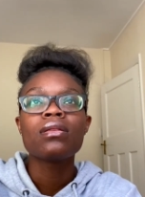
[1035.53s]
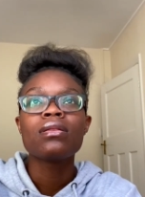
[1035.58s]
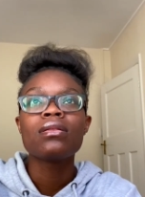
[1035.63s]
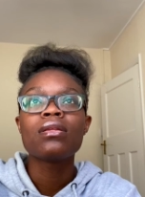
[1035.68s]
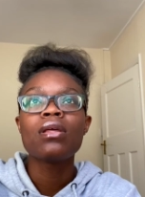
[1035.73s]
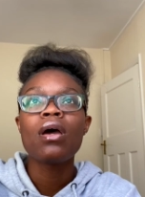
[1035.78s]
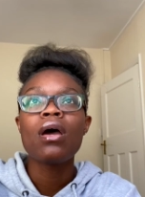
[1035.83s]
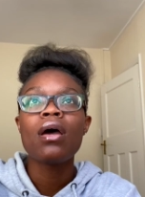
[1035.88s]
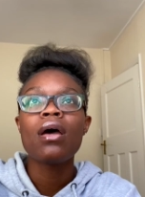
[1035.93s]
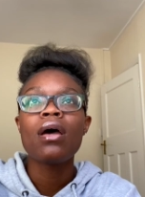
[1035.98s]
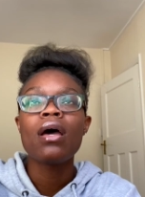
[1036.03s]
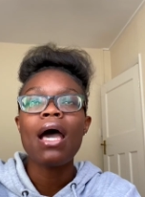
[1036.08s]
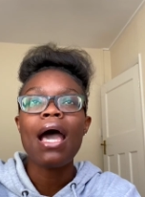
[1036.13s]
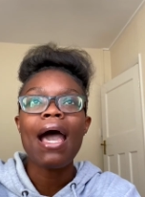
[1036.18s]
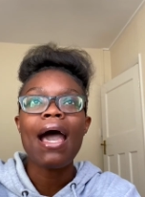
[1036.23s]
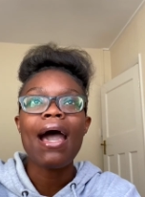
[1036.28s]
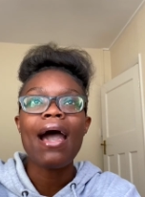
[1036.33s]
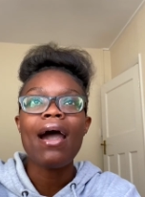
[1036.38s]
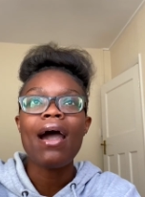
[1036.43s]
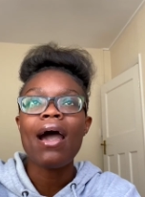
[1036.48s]

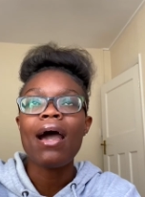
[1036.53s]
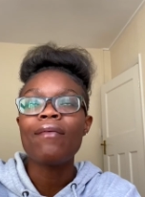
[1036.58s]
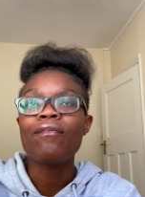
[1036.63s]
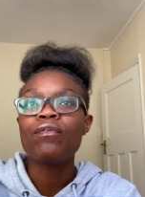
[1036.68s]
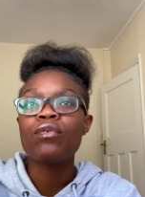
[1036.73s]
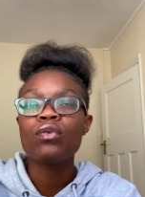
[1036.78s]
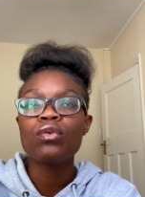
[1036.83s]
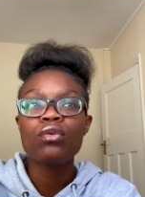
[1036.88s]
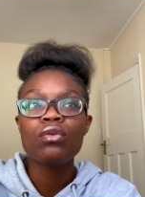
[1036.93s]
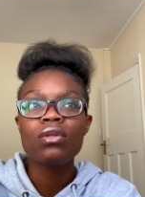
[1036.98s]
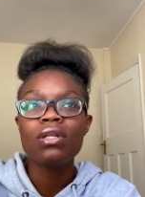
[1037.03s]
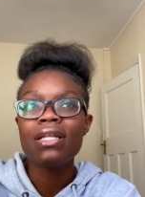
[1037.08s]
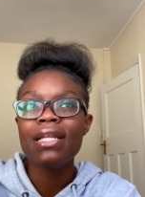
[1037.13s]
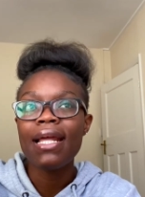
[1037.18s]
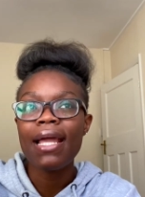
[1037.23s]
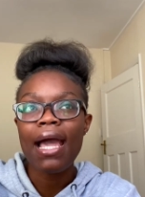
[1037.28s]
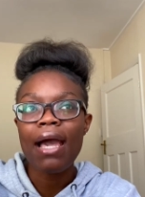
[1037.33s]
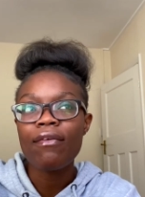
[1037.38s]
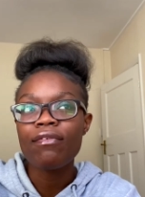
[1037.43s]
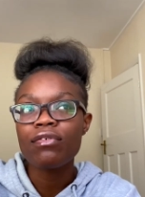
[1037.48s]
I follow
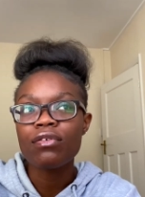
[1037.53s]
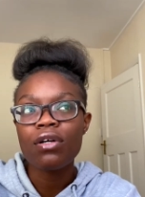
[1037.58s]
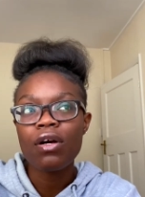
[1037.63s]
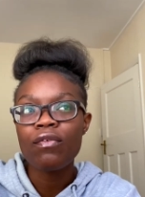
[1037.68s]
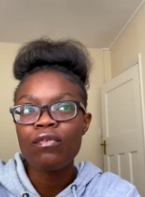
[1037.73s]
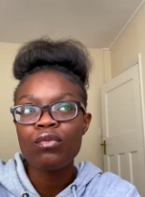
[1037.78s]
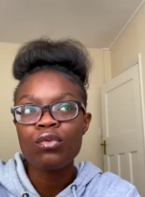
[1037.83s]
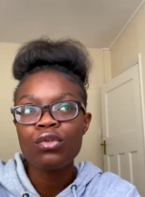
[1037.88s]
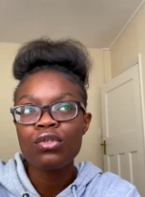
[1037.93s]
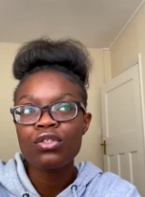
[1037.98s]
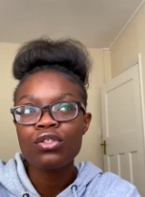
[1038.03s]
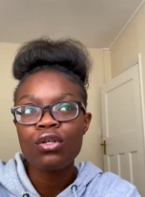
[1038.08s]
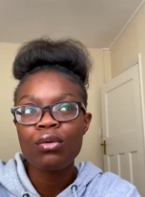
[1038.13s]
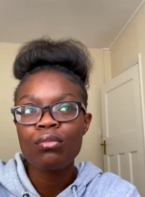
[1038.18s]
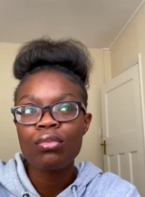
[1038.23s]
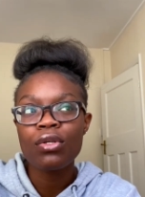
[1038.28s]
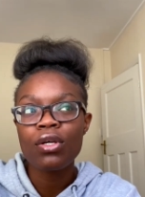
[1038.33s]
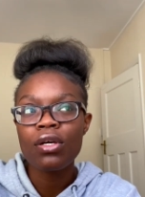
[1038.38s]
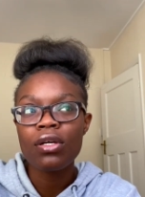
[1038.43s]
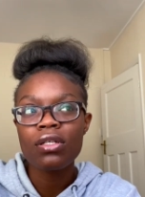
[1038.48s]

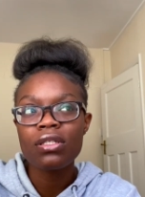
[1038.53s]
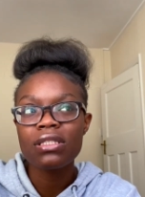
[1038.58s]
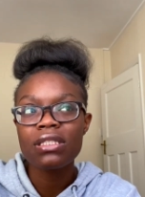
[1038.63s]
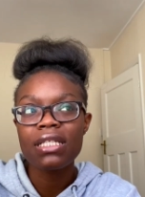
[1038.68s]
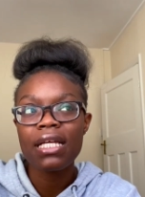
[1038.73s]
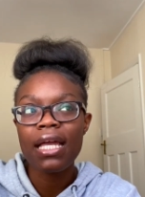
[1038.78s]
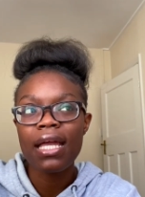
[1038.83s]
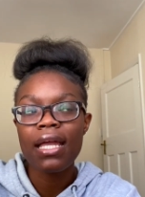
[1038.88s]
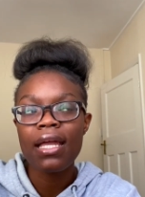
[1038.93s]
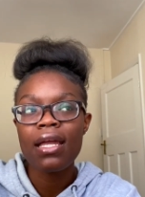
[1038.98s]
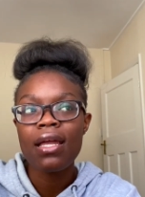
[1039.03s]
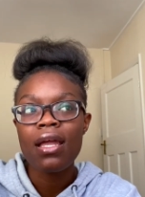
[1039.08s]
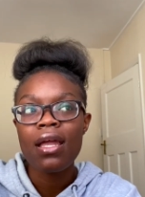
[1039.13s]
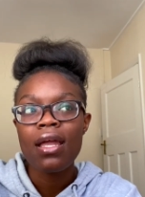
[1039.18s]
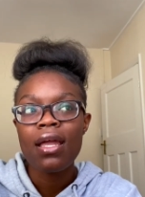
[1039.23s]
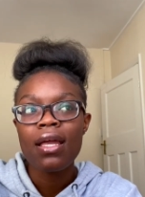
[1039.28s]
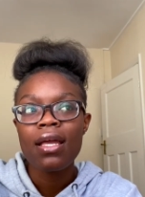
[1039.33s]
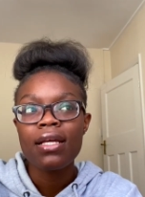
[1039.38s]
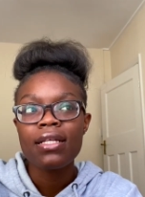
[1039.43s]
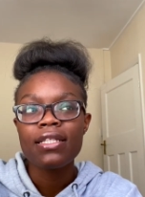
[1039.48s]
some girls, they've
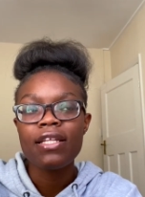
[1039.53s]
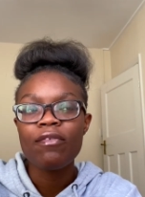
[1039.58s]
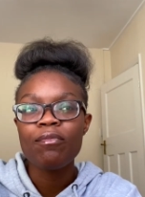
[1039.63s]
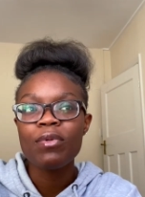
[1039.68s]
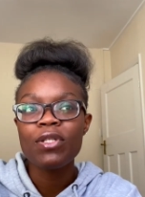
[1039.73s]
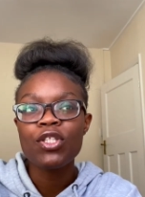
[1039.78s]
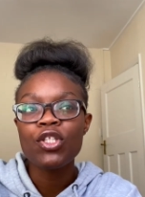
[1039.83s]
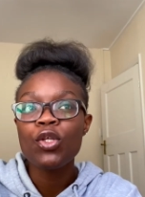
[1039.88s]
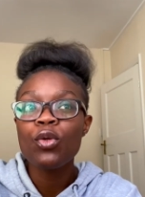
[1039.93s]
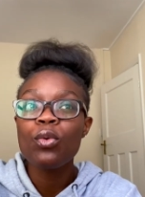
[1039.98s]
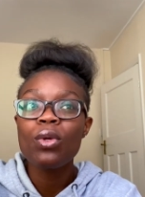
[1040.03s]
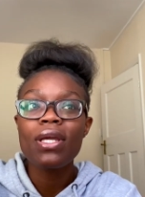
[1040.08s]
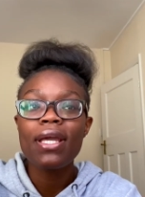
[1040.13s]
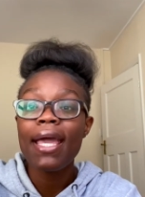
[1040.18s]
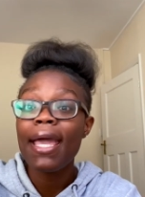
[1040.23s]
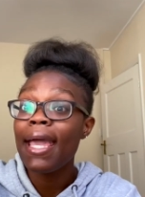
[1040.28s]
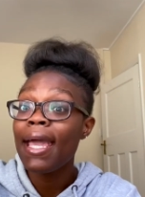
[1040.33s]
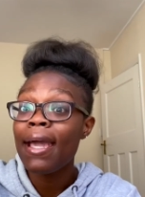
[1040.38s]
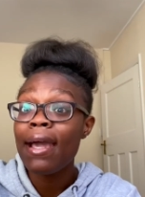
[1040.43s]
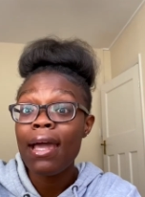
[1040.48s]
been doing
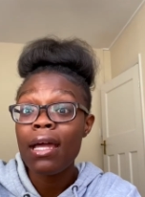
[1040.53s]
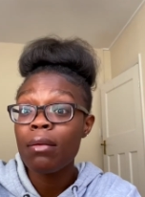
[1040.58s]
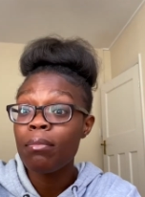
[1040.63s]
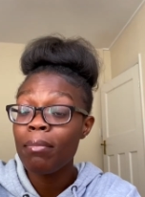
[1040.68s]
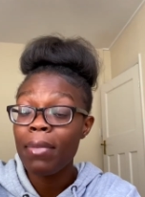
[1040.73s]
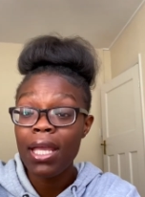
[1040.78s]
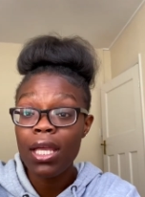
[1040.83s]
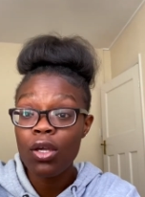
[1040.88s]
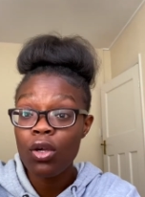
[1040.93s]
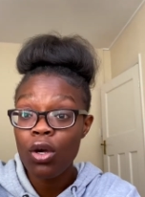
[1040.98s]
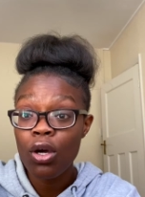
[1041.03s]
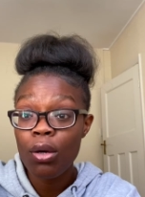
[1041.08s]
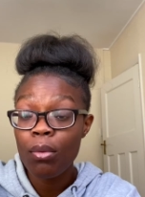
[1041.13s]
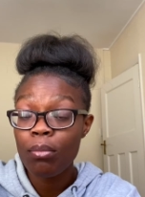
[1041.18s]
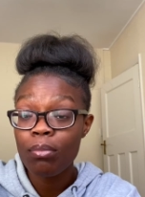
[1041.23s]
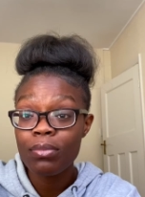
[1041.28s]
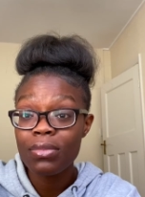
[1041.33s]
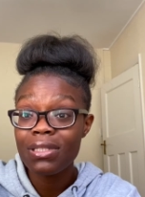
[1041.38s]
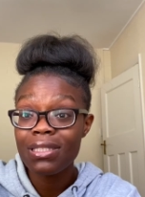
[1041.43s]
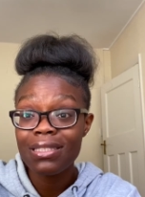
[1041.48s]
hair and makeup
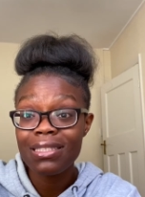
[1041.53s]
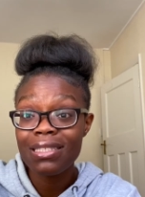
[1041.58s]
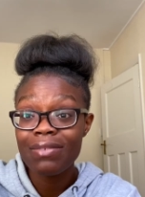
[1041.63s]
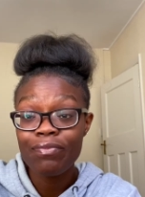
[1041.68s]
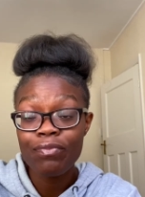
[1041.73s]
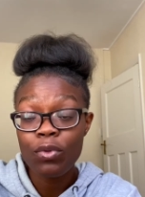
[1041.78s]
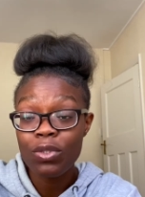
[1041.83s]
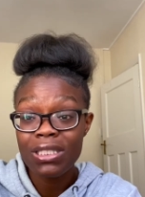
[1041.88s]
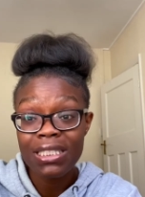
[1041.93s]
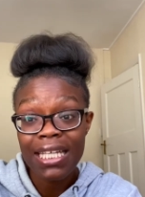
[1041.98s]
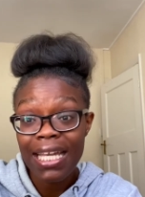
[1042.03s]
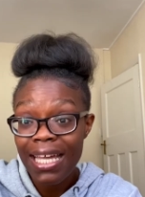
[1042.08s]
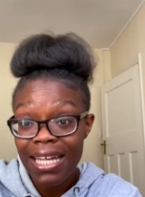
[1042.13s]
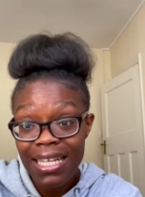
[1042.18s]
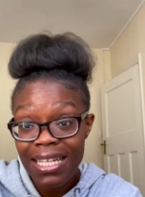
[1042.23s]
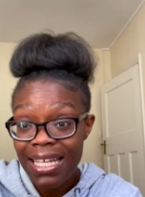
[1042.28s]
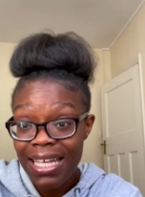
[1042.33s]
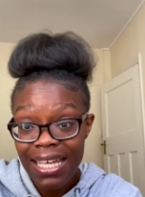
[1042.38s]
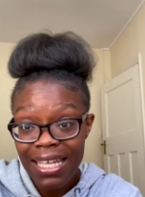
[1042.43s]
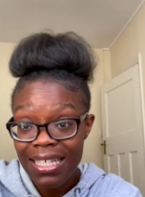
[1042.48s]
for 10
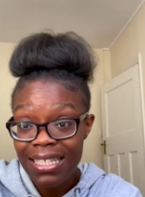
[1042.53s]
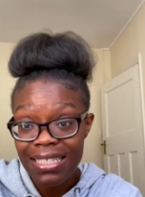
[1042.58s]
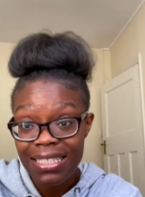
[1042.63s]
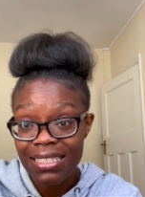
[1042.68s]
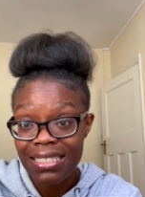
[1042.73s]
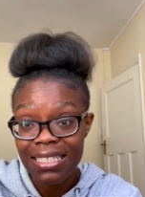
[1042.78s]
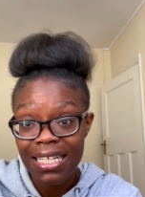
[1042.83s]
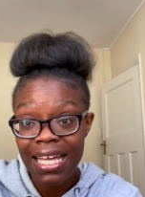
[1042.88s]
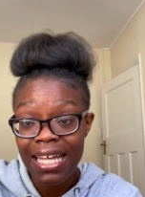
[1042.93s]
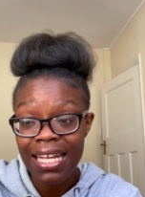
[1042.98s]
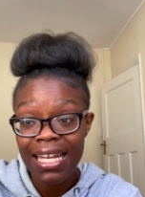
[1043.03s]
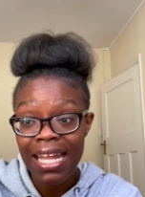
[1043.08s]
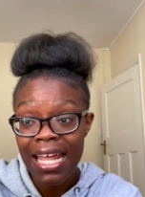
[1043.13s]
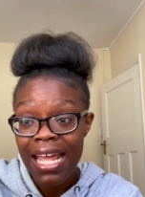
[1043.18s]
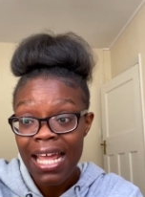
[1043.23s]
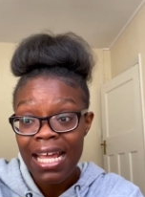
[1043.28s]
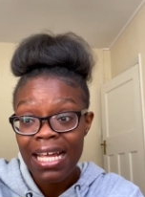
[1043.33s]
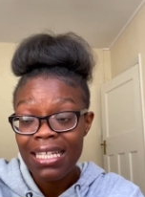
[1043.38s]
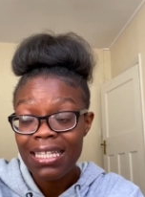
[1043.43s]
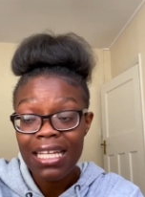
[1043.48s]
years, and
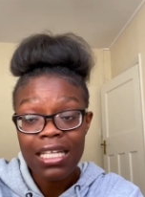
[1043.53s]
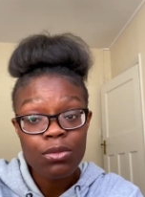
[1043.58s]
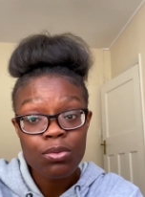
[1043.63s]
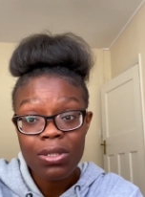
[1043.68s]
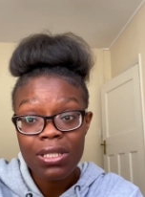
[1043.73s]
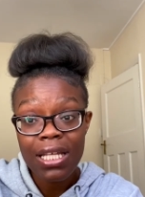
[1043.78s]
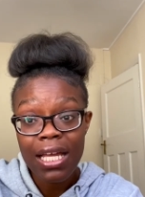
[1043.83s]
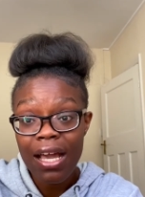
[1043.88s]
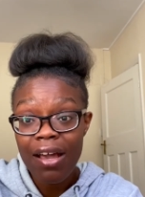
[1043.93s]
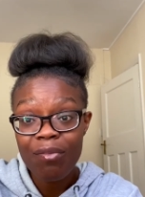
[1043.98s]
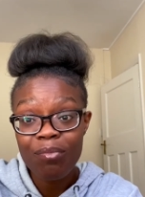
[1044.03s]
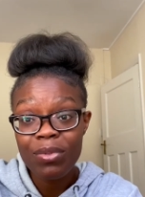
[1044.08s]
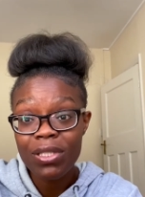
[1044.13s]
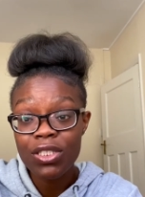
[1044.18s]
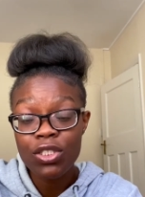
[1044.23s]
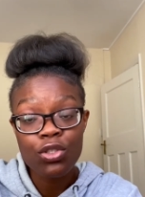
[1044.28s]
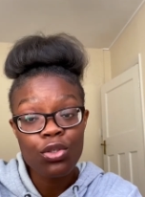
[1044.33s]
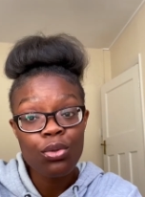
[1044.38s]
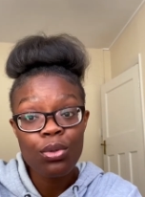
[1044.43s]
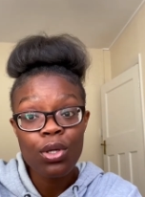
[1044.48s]
that's what they have been
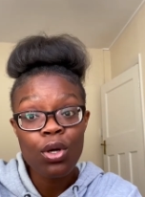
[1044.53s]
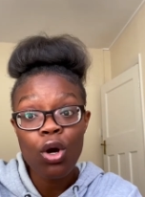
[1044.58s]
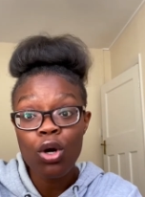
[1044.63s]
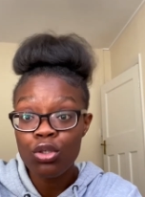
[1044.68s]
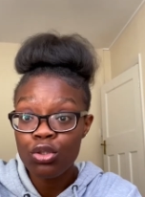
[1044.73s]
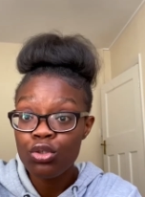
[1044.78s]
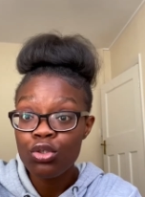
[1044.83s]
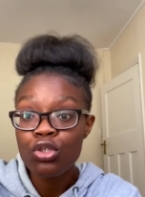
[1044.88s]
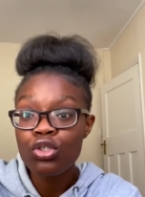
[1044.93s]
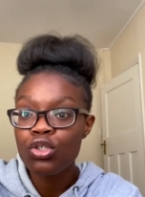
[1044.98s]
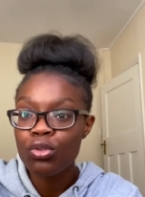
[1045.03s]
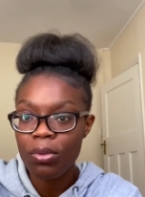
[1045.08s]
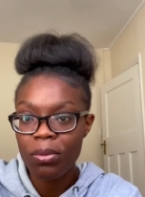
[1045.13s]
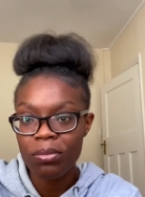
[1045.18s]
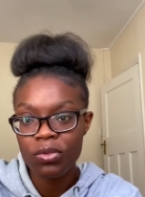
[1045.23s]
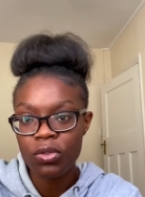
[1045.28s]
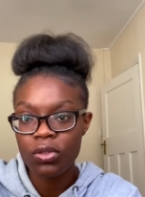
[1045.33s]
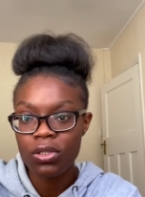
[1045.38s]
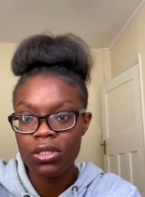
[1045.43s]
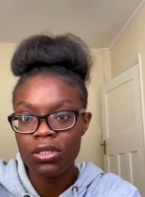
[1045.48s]
doing on YouTube. I'm
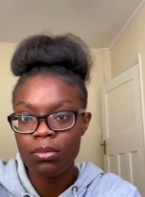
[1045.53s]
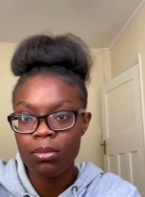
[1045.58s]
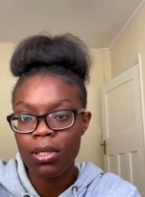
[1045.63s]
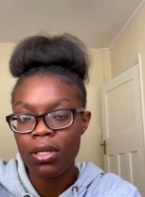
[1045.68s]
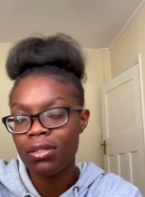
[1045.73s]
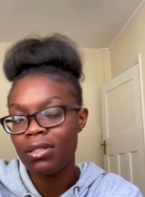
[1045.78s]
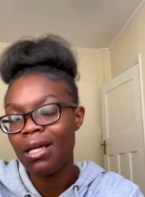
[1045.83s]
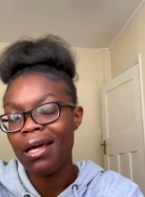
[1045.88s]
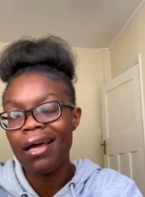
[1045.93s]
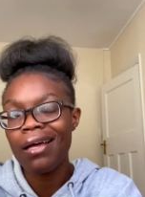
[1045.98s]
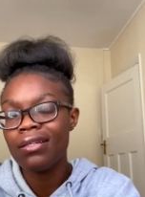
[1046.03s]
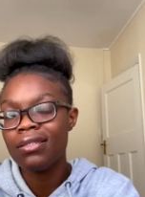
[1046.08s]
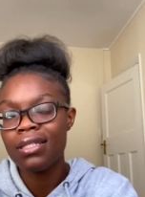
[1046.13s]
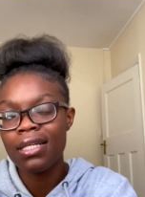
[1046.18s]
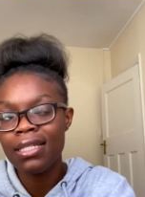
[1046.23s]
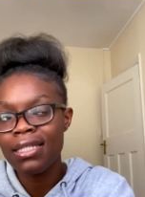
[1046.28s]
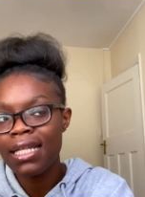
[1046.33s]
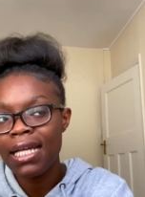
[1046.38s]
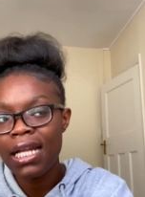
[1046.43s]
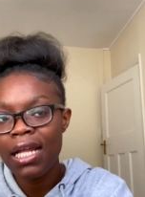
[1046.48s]
talking about
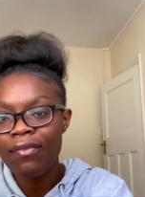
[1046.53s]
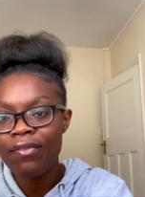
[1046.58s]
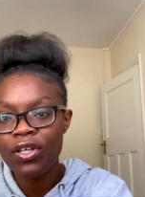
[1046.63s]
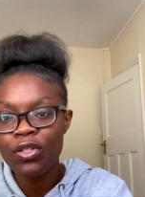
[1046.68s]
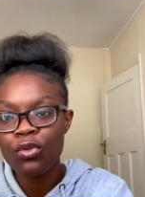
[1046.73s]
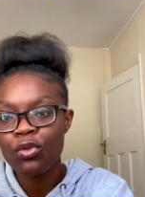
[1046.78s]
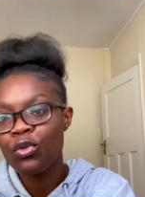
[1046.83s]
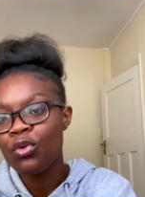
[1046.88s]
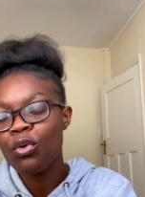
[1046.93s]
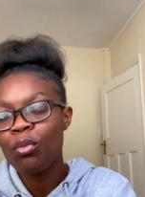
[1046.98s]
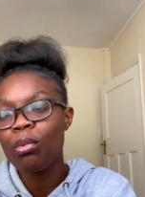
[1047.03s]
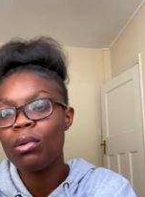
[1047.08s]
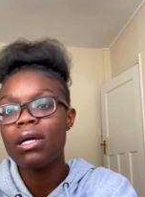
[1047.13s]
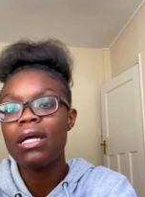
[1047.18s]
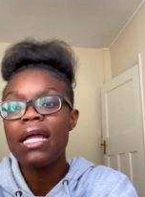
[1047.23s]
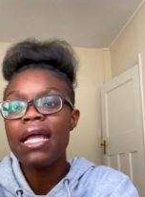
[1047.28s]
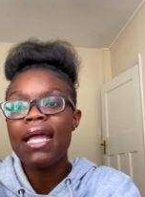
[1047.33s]
in their life, I don't know, but